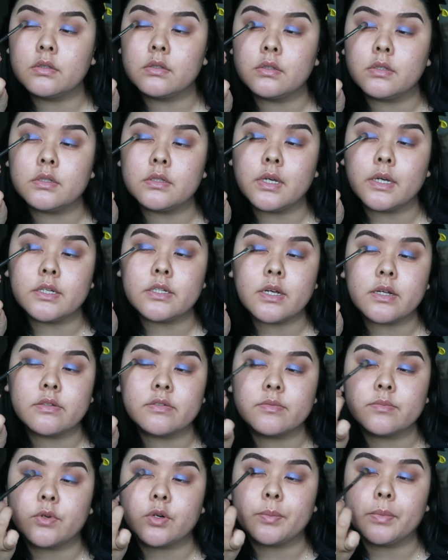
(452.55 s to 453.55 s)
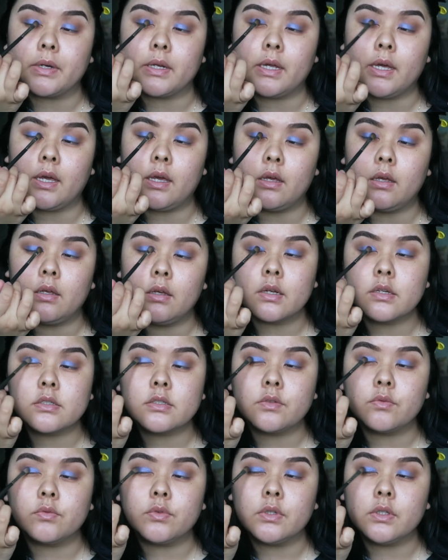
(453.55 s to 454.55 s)
These eyeshadows from Urban Decay are
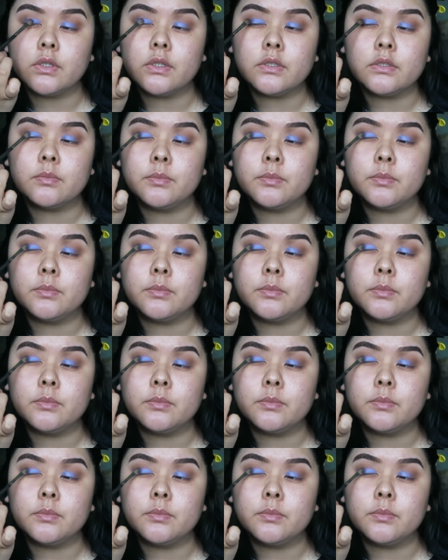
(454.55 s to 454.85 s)
actually really